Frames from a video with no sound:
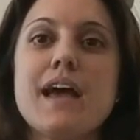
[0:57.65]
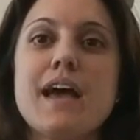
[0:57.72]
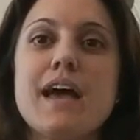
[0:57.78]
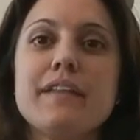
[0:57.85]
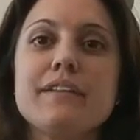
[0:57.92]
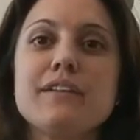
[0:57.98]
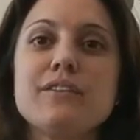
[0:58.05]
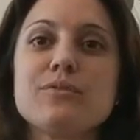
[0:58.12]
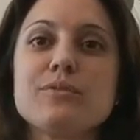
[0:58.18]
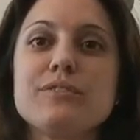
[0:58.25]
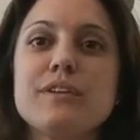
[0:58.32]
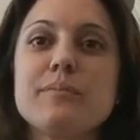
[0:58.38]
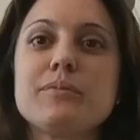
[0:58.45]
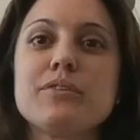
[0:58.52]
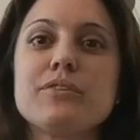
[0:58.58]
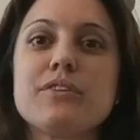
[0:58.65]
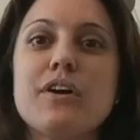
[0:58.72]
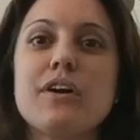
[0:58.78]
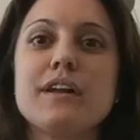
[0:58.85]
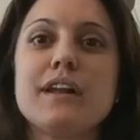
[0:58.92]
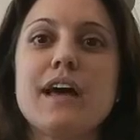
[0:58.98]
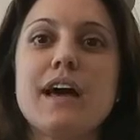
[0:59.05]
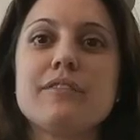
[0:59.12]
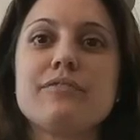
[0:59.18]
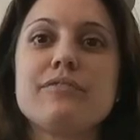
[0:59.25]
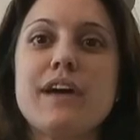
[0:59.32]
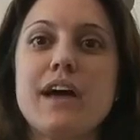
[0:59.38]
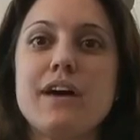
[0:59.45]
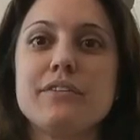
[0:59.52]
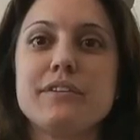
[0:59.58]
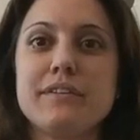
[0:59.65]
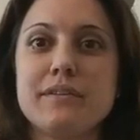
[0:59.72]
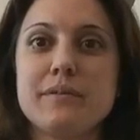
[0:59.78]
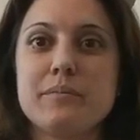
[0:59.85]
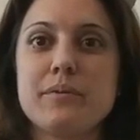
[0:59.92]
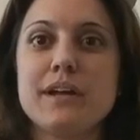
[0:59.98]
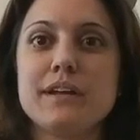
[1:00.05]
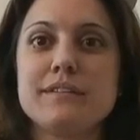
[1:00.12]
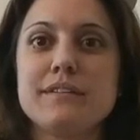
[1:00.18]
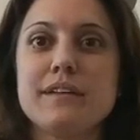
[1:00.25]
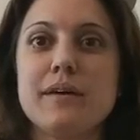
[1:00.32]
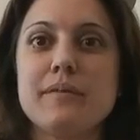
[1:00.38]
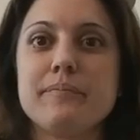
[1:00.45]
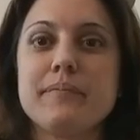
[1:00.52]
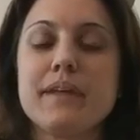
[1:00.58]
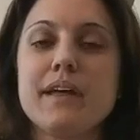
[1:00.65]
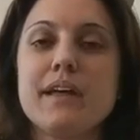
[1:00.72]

and these receptors are not found in the brainstem.